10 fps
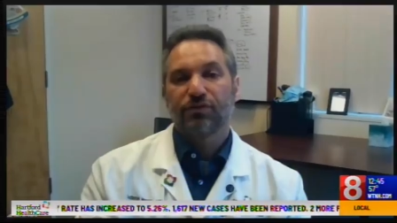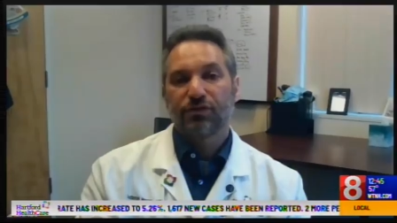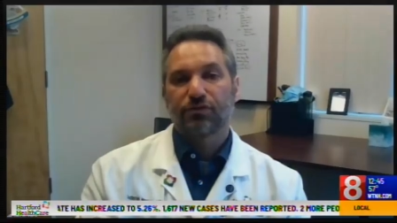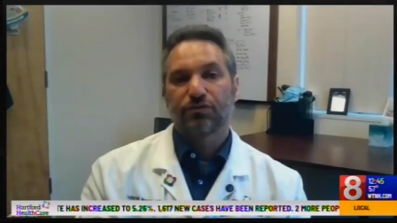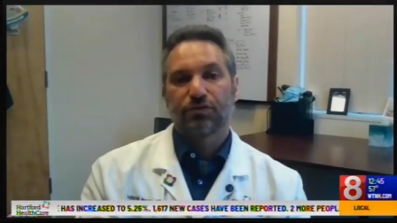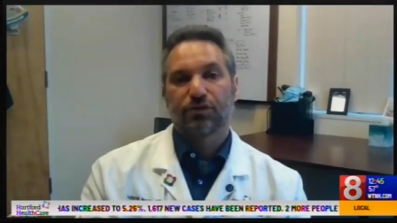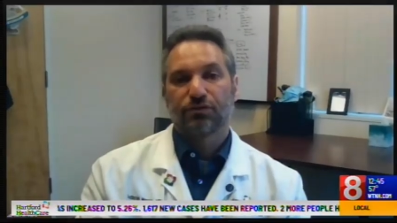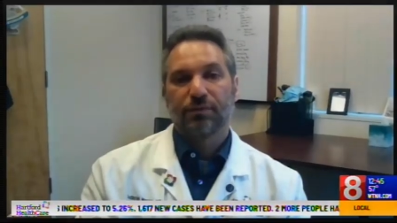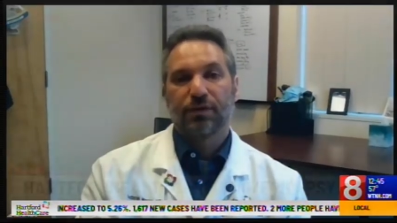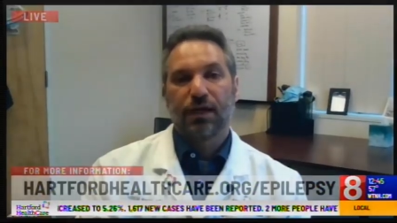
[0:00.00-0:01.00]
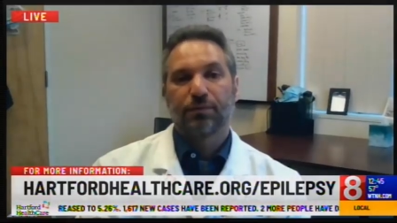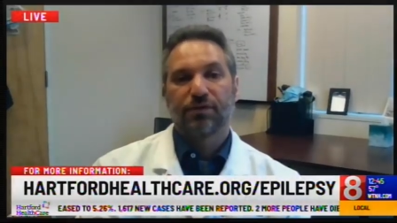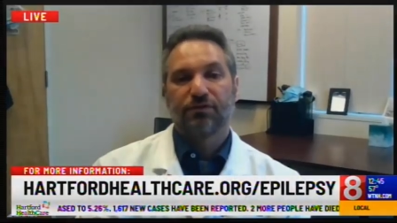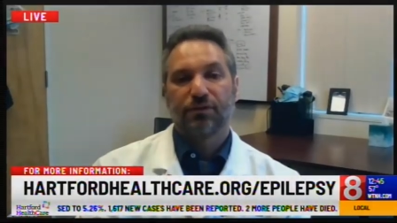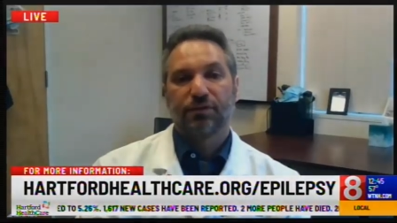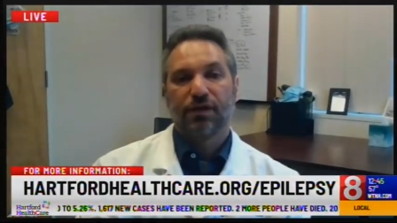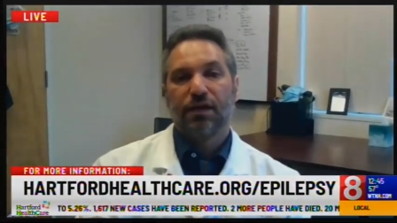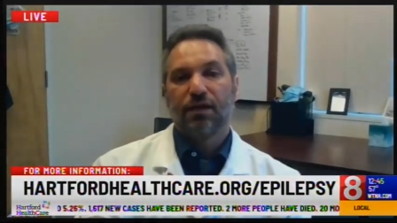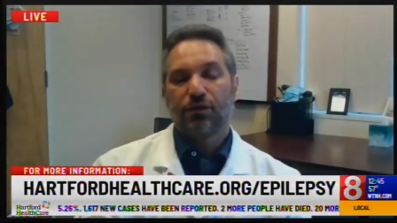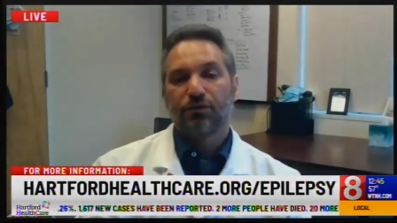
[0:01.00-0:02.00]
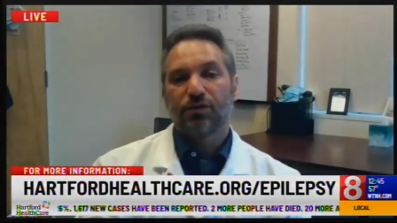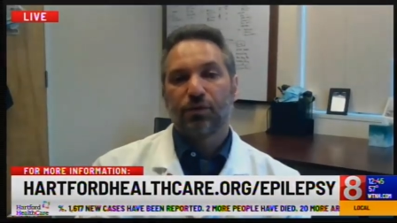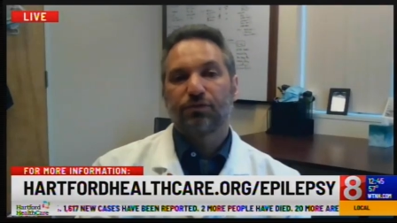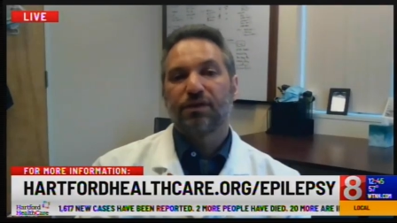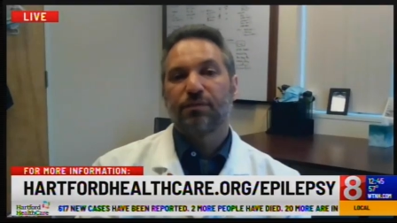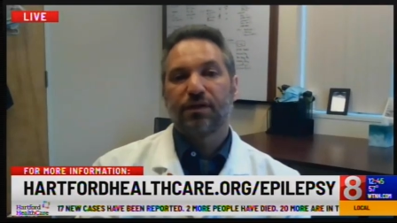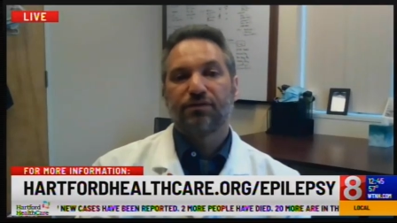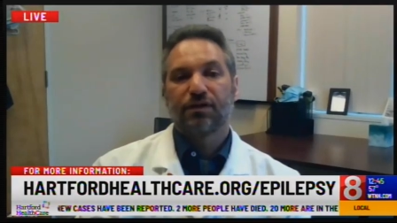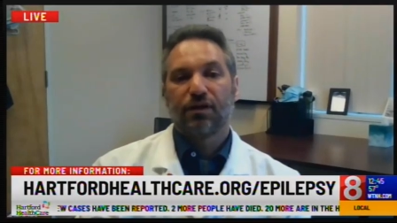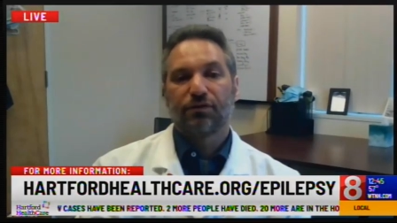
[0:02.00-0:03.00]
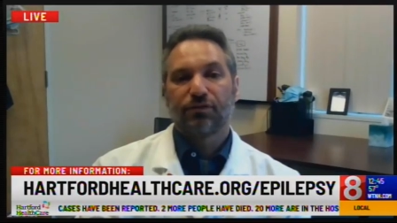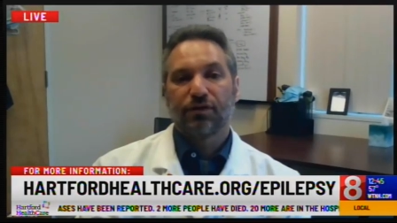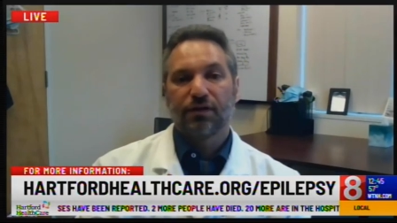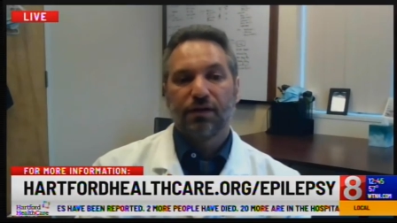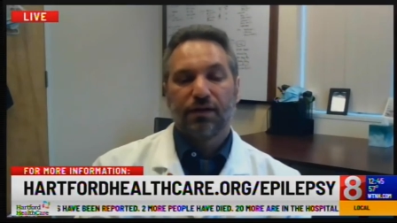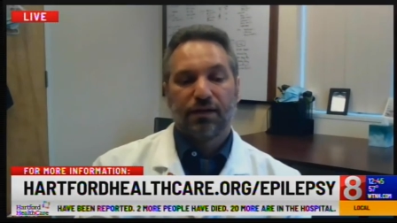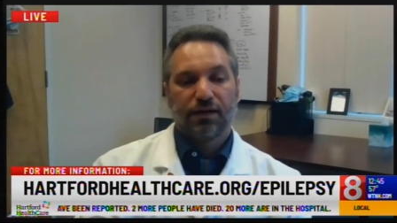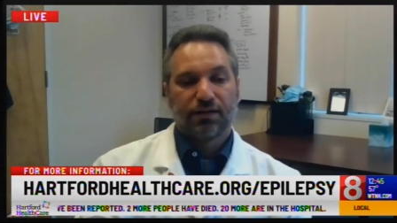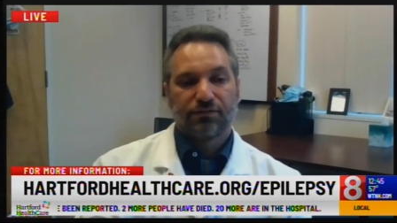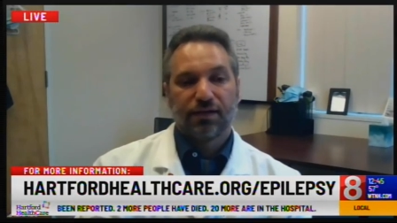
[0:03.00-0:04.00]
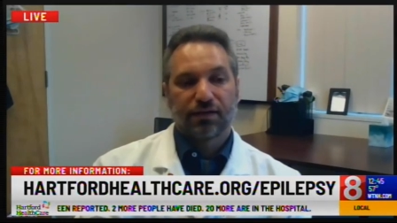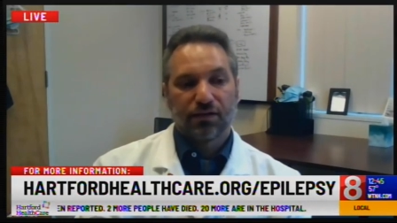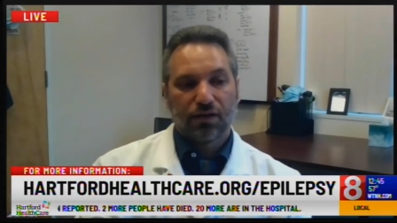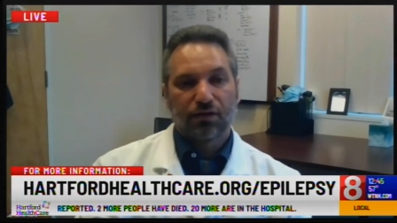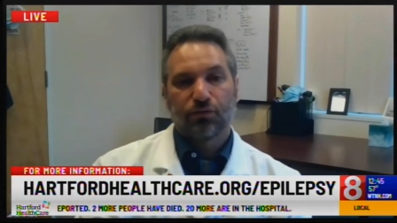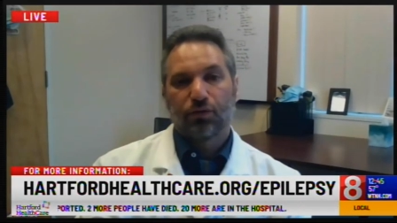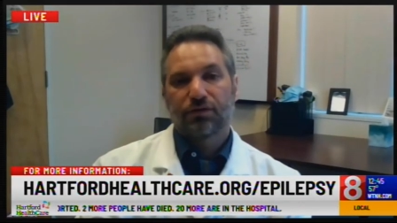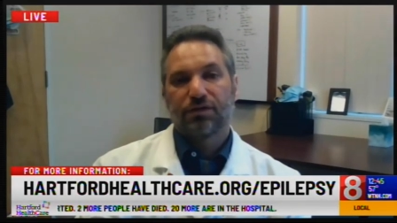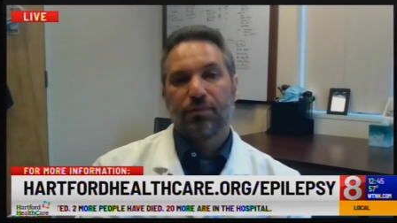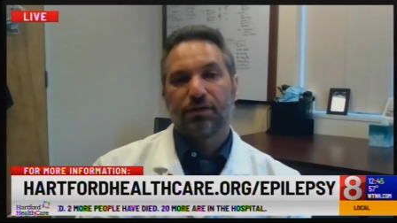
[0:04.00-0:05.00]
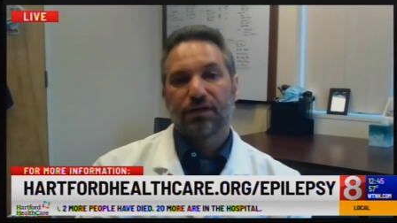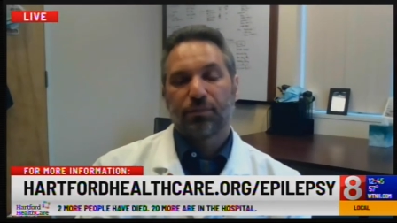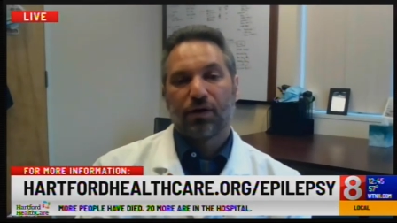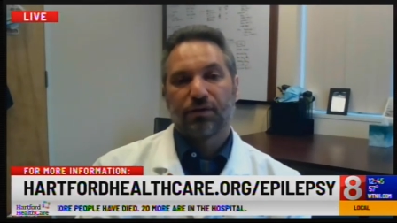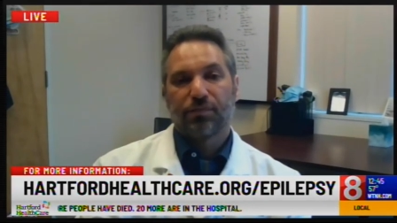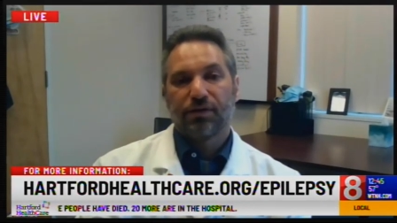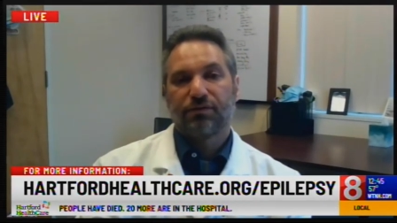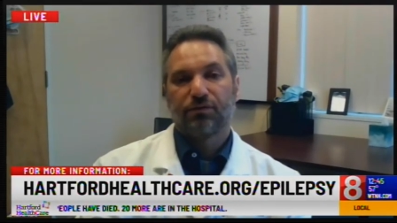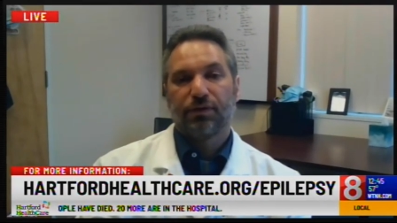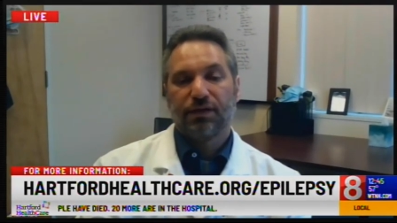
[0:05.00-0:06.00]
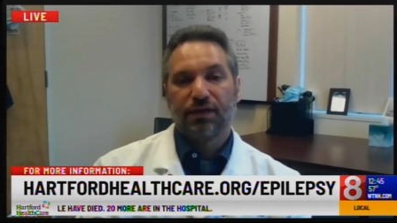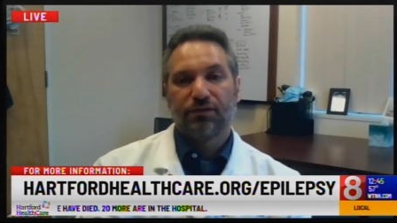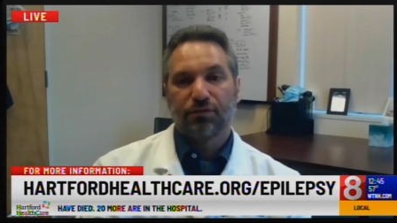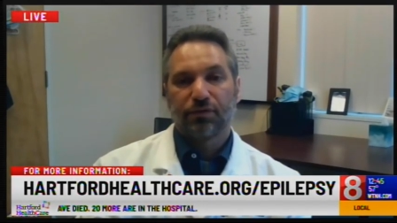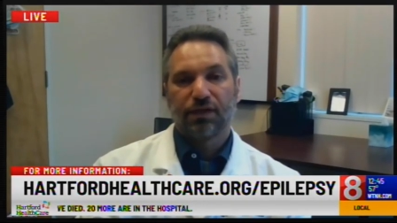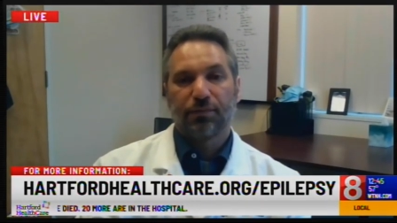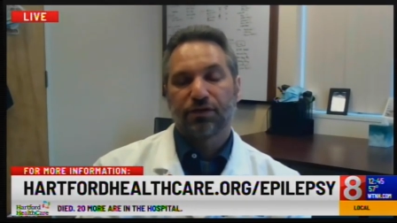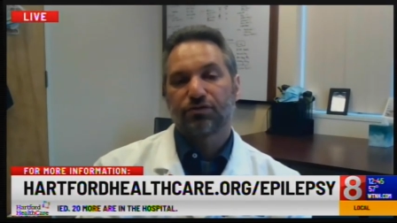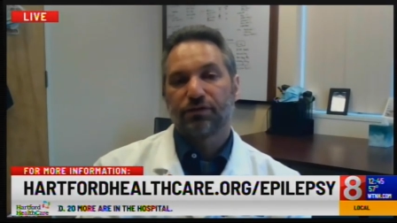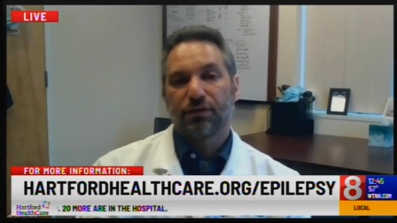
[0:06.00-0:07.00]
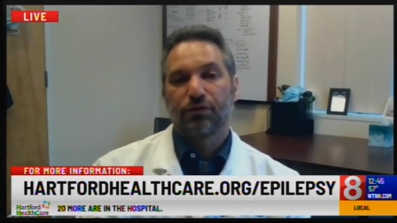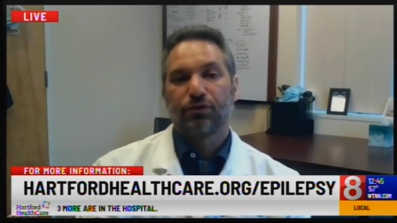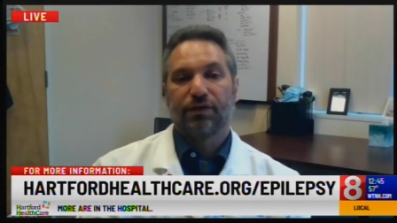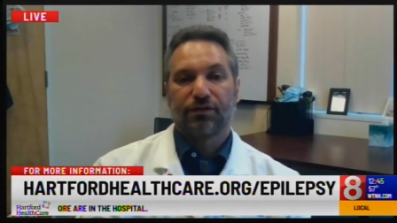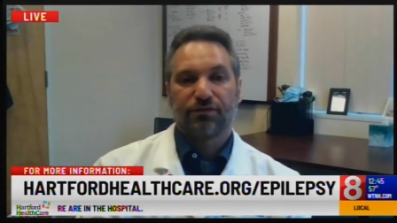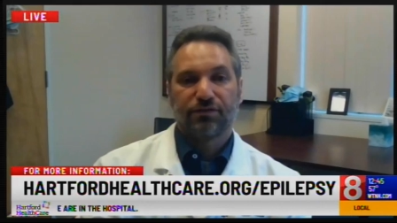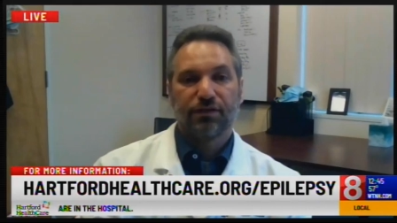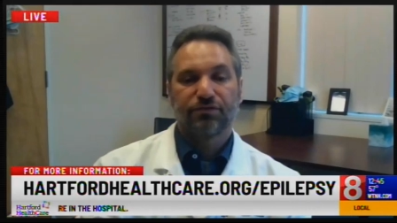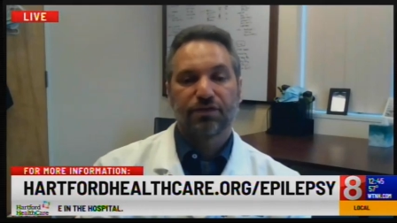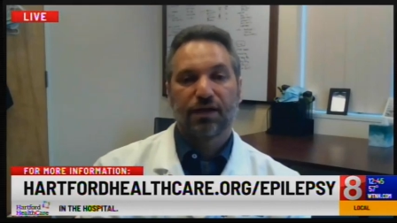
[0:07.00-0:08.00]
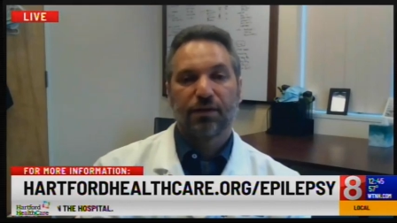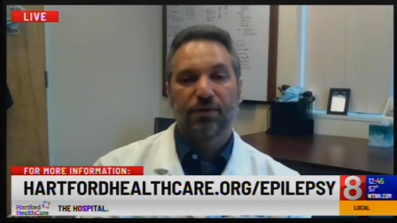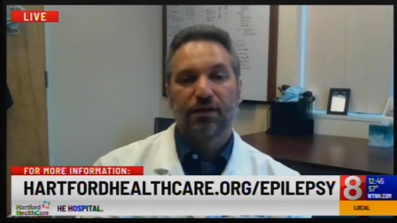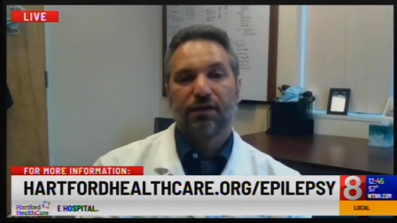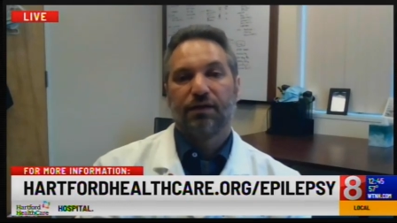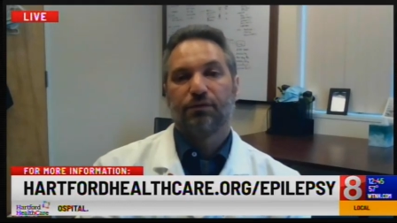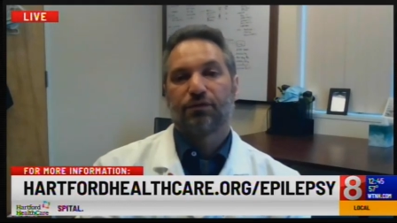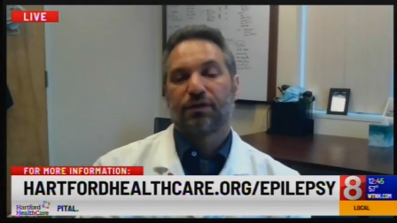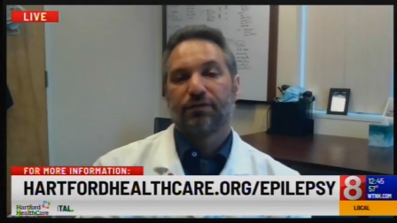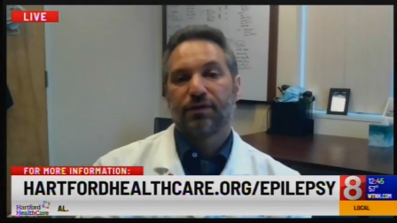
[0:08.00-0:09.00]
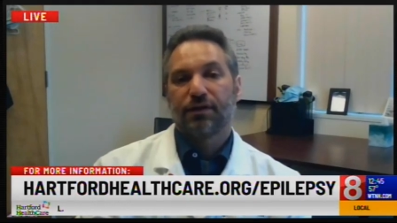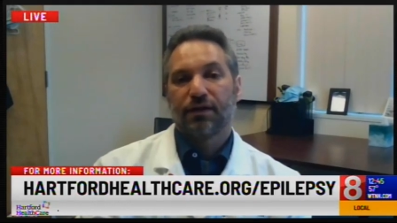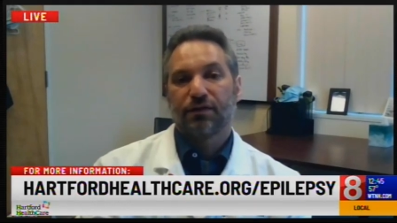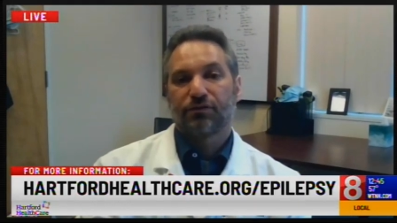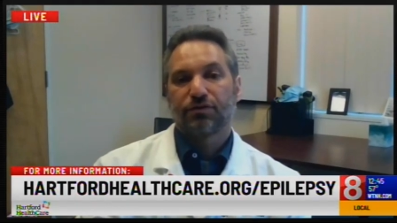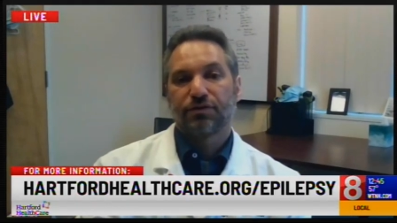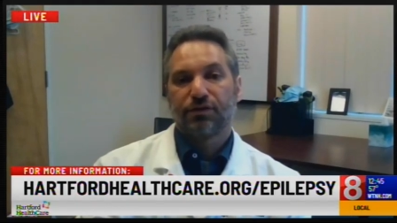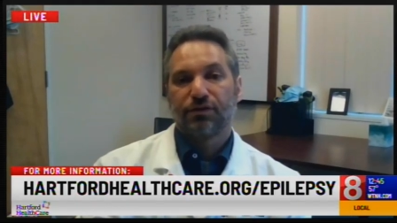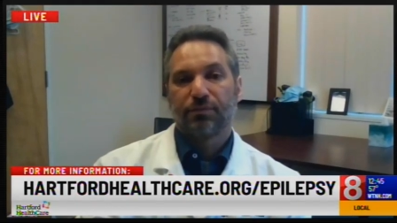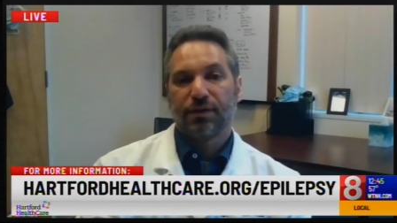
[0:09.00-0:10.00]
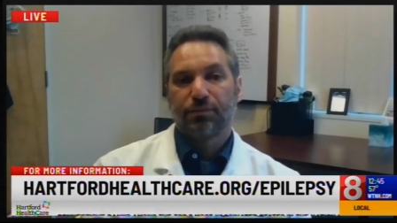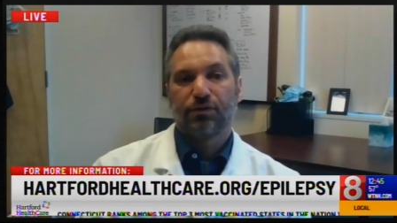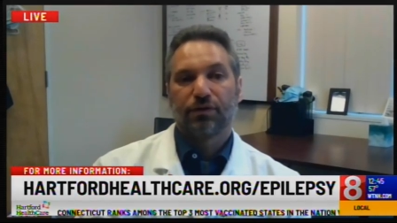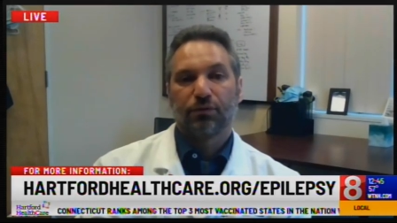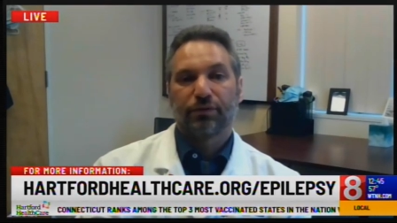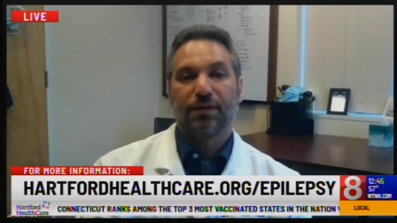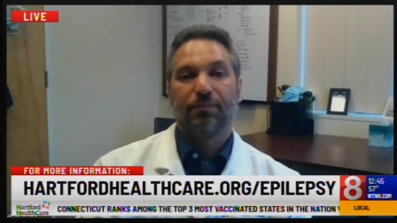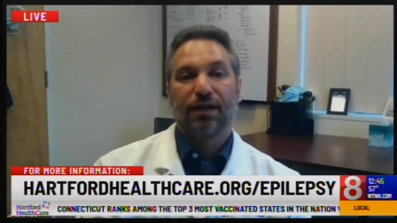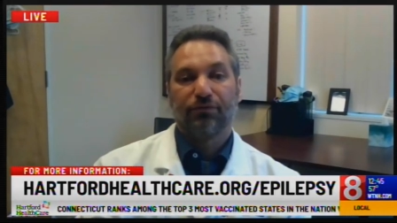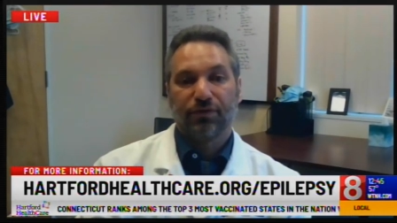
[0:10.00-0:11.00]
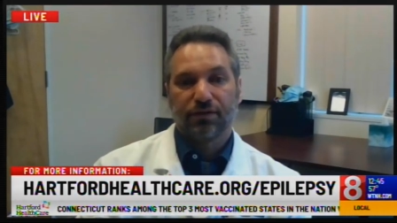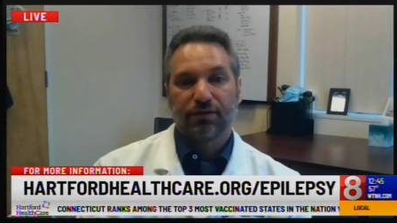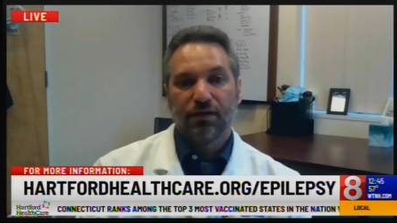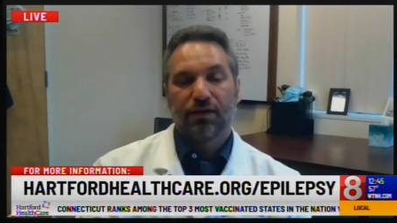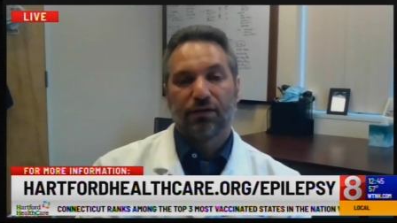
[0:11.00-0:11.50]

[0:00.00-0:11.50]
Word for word: surgical treatment options. And those are mostly based in Hartford. Uh, and it's taken a lot of work to build up all the pieces we need to really make sure that we're doing a safe job and that we're giving uh, surgery to the people who it'll really benefit. A